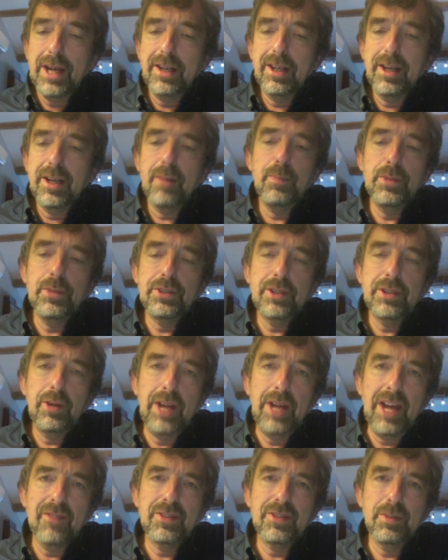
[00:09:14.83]
the governments don't
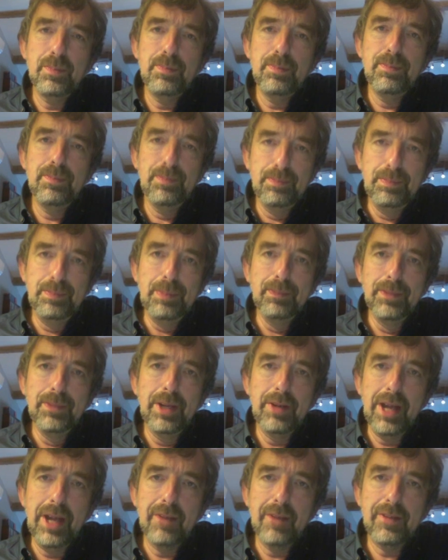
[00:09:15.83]
have to
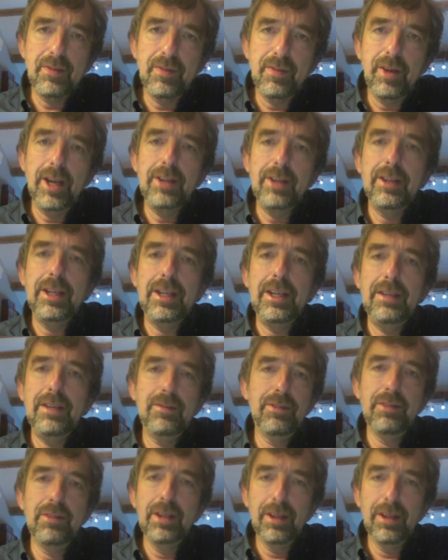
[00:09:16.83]
find the